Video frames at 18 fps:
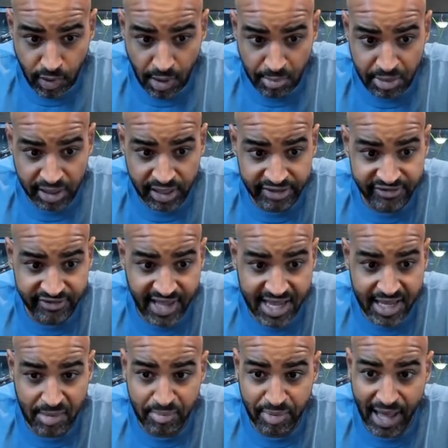let's
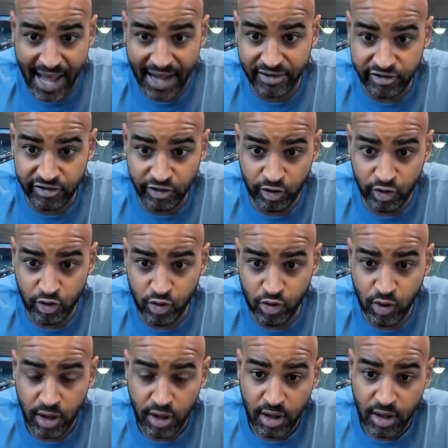take it back
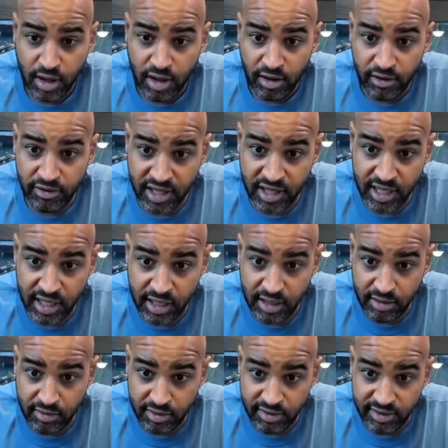to
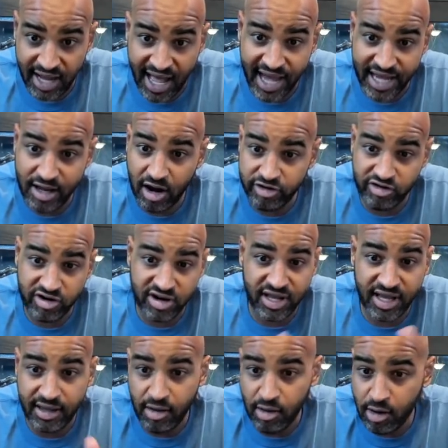the
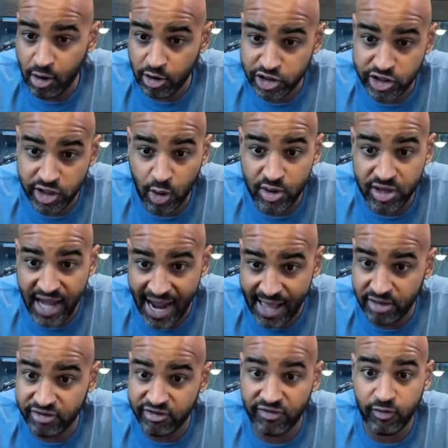900 or so
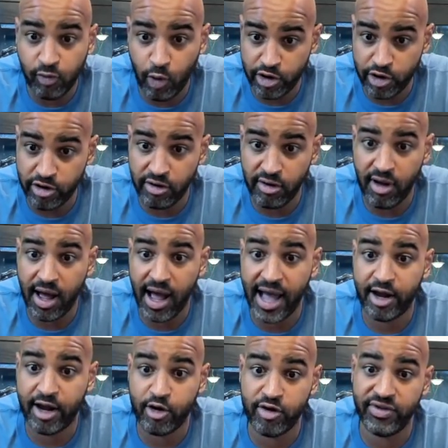gallons of water
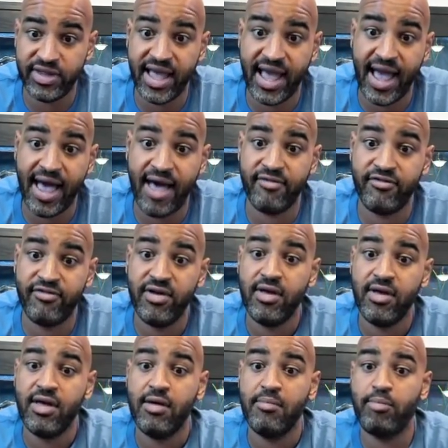I currently have
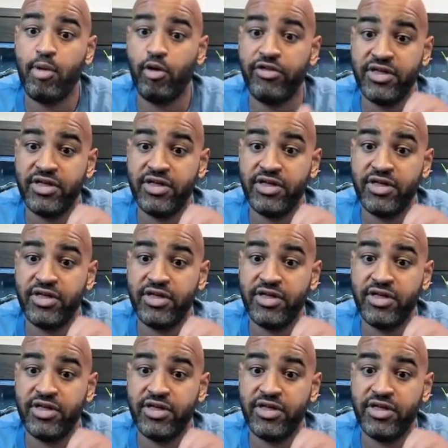both